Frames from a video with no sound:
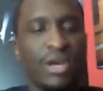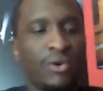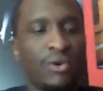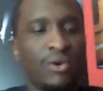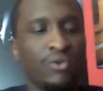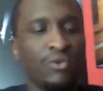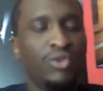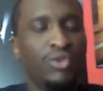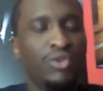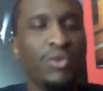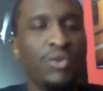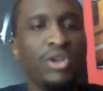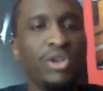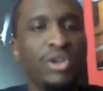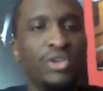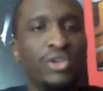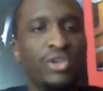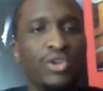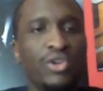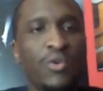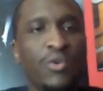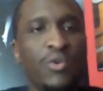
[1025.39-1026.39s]
What you want to
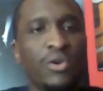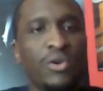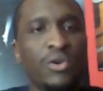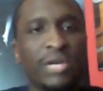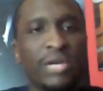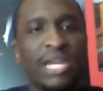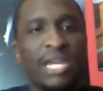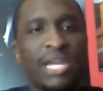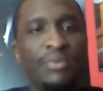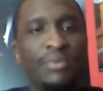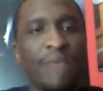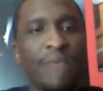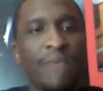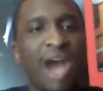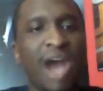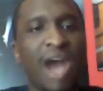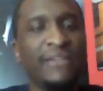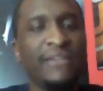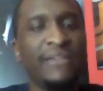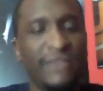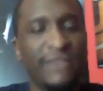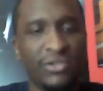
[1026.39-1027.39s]
do, you want to keep him
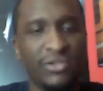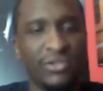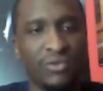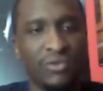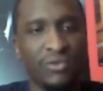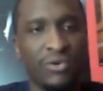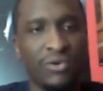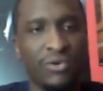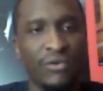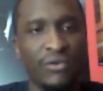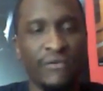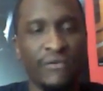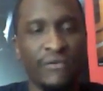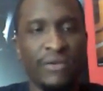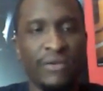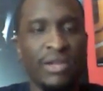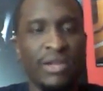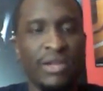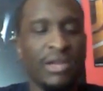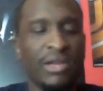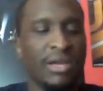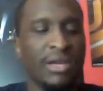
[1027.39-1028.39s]
out of his groove.
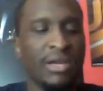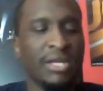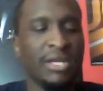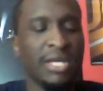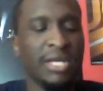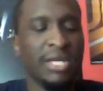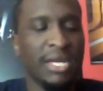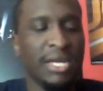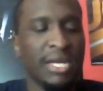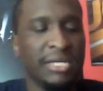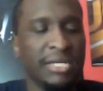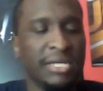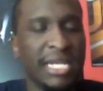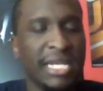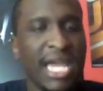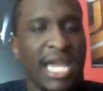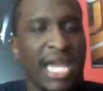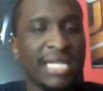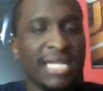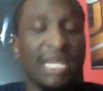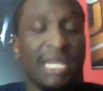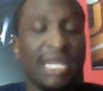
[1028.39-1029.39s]

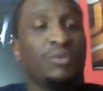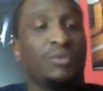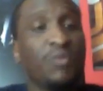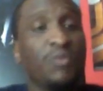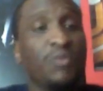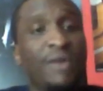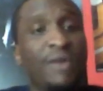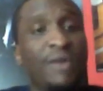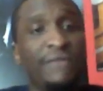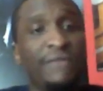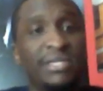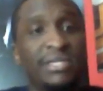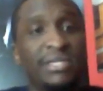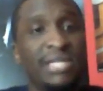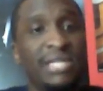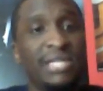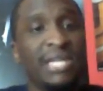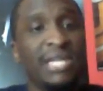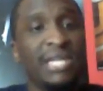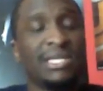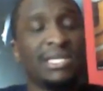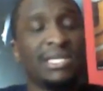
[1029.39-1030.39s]
Yes, he was 1 for
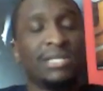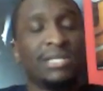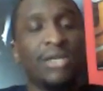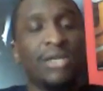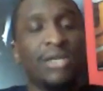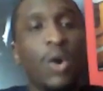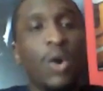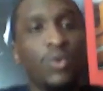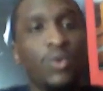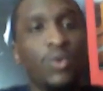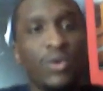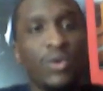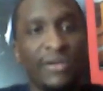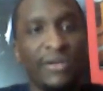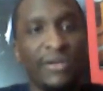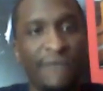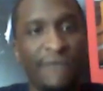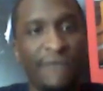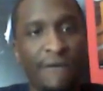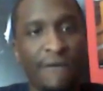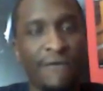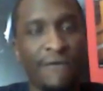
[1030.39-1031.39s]
6 total in the
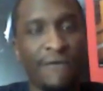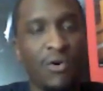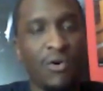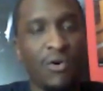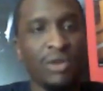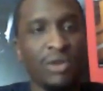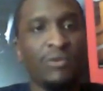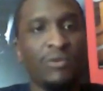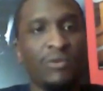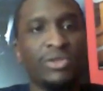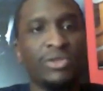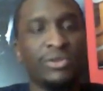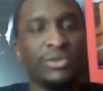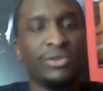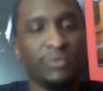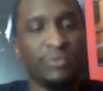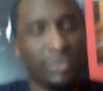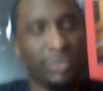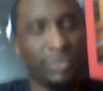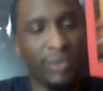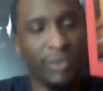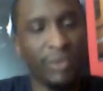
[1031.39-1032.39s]
4th quarter
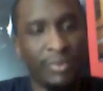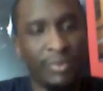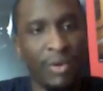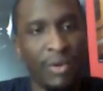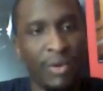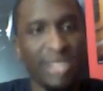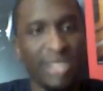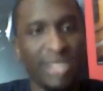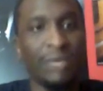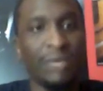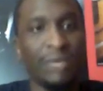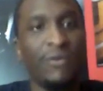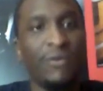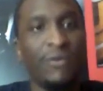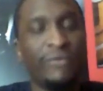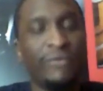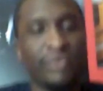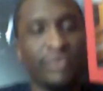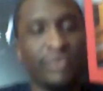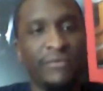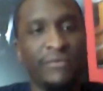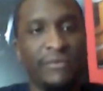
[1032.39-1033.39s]
with 3 points and 1 for
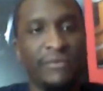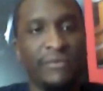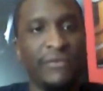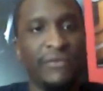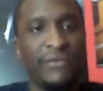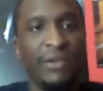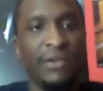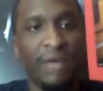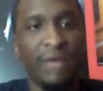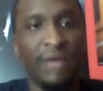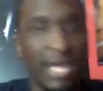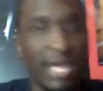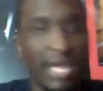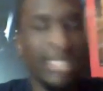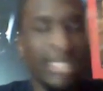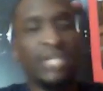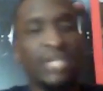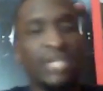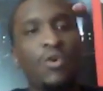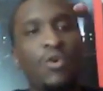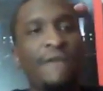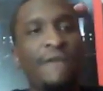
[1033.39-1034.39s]
3 from the field. They
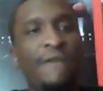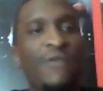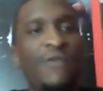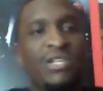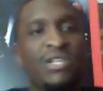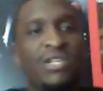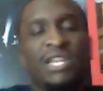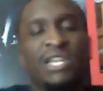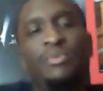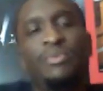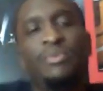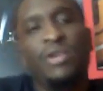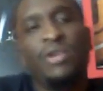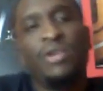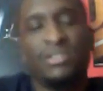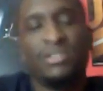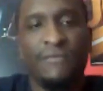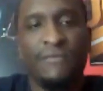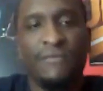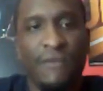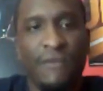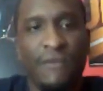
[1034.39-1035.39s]
scored 14 points
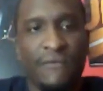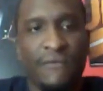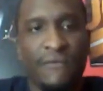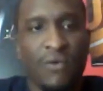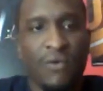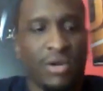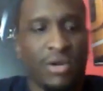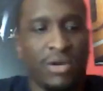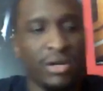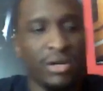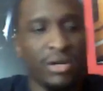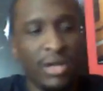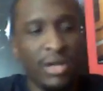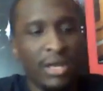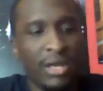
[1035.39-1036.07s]
in the 4th quarter.